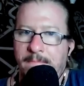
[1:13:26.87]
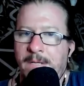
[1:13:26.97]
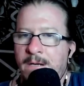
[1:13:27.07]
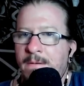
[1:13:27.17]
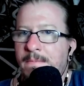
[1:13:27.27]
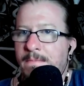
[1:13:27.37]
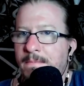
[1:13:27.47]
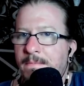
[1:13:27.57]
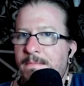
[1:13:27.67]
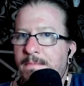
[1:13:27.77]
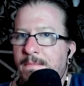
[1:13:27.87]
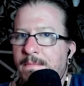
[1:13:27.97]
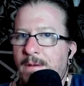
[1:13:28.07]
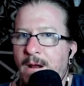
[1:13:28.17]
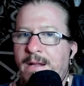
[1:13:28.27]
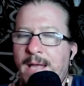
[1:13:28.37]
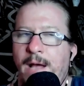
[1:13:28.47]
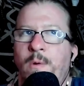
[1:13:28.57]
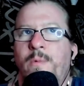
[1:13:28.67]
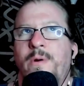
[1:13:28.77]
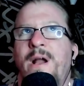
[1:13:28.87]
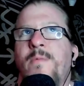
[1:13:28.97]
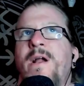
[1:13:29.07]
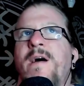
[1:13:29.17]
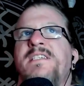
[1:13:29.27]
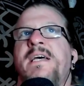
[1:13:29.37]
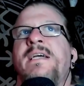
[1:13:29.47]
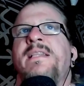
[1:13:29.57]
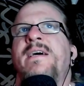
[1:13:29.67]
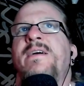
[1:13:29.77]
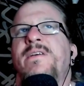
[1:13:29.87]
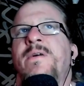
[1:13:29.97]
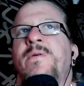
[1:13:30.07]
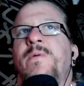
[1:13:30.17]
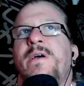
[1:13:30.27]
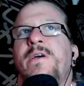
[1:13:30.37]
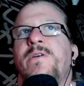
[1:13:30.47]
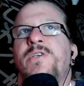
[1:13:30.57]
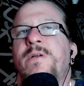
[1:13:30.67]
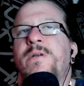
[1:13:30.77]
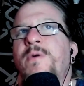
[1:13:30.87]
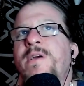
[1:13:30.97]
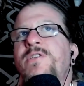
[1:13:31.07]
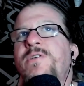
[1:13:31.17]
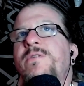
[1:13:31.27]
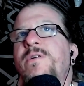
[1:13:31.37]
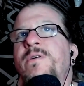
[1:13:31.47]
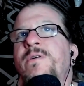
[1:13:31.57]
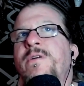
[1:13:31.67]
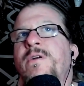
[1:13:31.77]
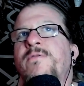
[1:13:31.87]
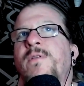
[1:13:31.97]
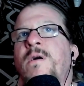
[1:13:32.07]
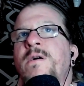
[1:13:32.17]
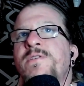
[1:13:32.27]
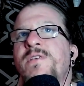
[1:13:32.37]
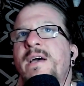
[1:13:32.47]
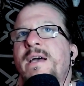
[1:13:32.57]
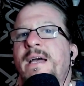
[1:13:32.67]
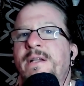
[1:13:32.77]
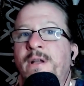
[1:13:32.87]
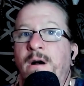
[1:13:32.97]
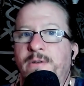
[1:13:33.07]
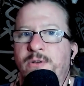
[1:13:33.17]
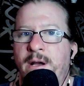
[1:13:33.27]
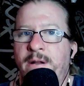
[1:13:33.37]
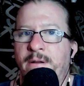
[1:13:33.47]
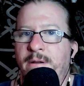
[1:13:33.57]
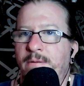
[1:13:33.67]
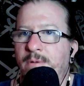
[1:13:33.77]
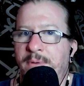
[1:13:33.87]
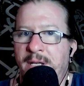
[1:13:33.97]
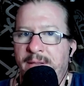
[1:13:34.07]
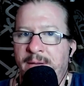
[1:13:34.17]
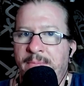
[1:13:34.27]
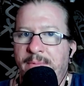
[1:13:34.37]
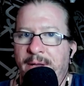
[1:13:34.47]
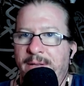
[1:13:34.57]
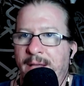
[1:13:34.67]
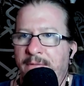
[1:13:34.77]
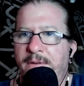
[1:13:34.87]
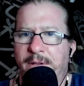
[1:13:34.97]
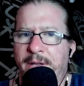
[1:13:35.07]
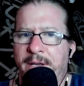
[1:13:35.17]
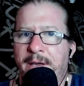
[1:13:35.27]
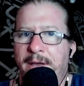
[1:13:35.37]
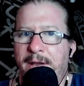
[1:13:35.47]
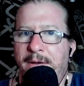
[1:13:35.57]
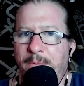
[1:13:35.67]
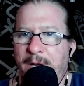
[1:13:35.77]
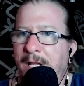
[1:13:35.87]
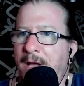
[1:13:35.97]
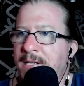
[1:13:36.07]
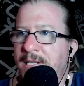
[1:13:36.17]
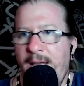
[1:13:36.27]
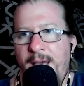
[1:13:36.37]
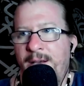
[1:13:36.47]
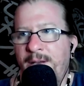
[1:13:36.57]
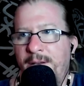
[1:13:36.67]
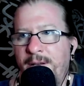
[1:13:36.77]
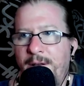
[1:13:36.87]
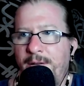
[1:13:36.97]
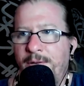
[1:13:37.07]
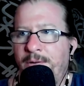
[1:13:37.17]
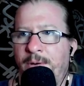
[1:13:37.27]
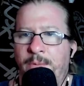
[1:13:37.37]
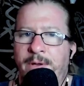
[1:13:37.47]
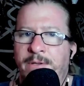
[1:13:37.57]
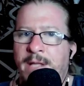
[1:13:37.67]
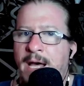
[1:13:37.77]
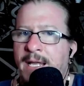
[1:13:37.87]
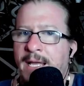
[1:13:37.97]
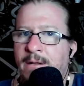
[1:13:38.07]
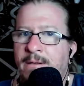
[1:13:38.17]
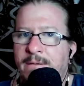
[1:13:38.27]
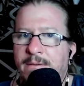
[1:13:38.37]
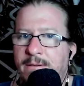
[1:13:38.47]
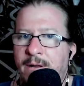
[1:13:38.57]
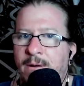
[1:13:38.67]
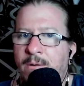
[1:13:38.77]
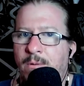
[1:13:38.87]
Yeah. Yeah. Yeah. Well, we're not. We're not saying that, you know, you should embrace your your your flaws and not try to repeat them. Like, definitely realize like, hey, dude, don't want to do that again. You know,